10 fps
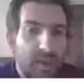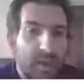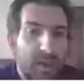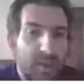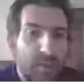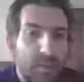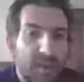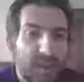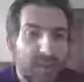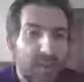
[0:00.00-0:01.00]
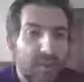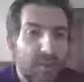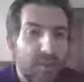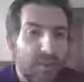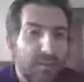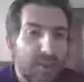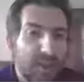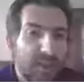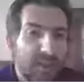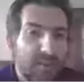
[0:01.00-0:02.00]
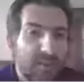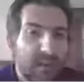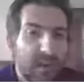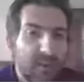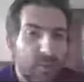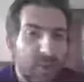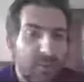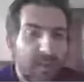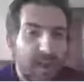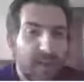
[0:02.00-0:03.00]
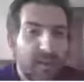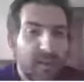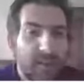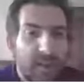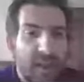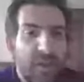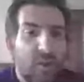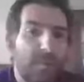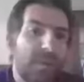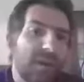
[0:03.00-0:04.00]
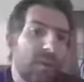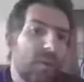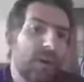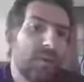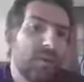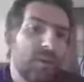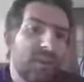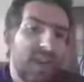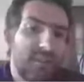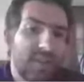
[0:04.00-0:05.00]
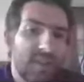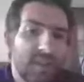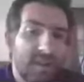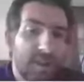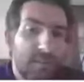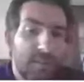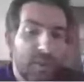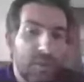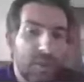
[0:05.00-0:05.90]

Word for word: Incomplete transitions in many cases arise when you find a new and better way to do the same thing, but you don't